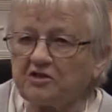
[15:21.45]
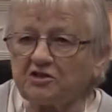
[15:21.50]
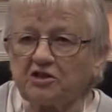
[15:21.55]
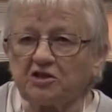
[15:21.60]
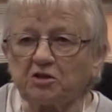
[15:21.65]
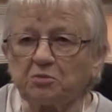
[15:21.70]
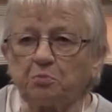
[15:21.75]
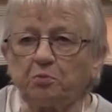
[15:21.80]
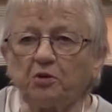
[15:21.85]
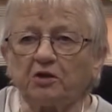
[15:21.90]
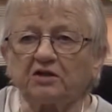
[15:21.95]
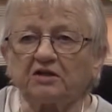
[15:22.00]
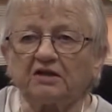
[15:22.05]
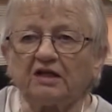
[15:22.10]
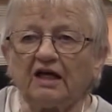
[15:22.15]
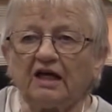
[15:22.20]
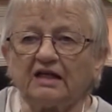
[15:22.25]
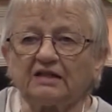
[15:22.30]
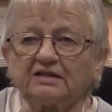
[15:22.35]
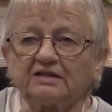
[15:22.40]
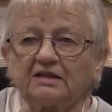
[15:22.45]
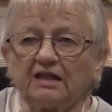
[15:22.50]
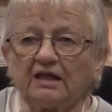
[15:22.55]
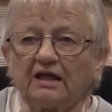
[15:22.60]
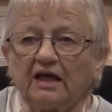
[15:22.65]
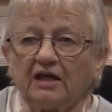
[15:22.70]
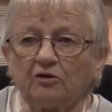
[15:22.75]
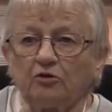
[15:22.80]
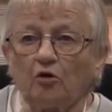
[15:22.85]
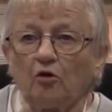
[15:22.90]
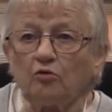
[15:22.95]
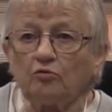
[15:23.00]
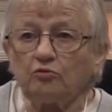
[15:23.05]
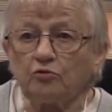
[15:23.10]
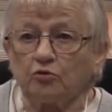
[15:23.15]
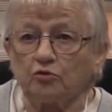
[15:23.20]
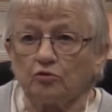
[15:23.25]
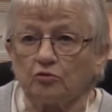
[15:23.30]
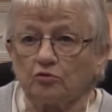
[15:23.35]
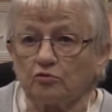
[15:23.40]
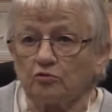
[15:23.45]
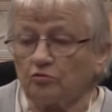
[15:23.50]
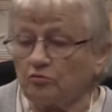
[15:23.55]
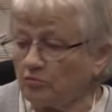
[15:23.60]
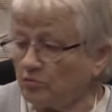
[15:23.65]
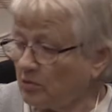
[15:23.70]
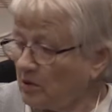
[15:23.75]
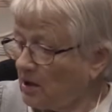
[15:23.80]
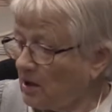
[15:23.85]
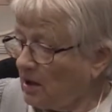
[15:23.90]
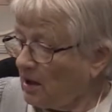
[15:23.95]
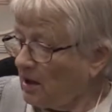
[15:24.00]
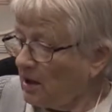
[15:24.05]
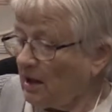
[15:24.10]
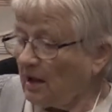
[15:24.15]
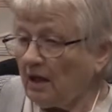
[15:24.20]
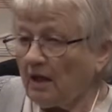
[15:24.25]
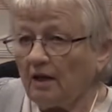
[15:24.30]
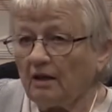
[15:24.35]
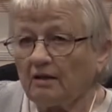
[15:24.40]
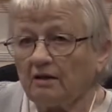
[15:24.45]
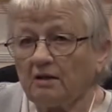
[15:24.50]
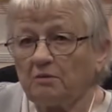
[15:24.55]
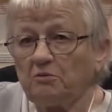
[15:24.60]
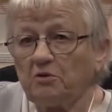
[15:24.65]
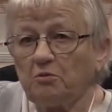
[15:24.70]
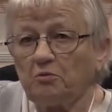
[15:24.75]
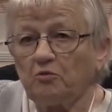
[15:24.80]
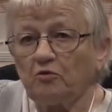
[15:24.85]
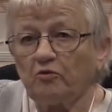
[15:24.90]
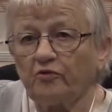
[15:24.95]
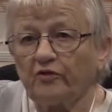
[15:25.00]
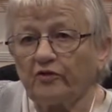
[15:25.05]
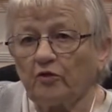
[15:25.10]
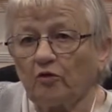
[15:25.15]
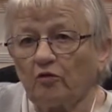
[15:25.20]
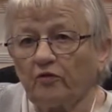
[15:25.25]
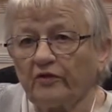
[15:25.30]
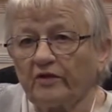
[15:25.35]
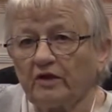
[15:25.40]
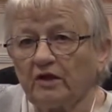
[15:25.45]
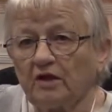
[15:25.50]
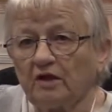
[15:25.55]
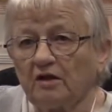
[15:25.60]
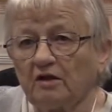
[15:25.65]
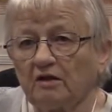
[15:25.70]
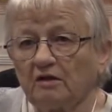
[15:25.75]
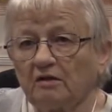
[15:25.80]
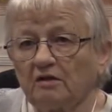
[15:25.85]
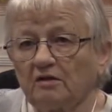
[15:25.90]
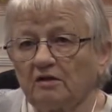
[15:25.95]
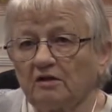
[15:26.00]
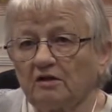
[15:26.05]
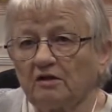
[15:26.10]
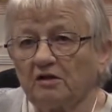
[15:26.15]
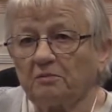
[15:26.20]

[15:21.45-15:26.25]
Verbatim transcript: this book does that I don't do, let me move it over here, it'll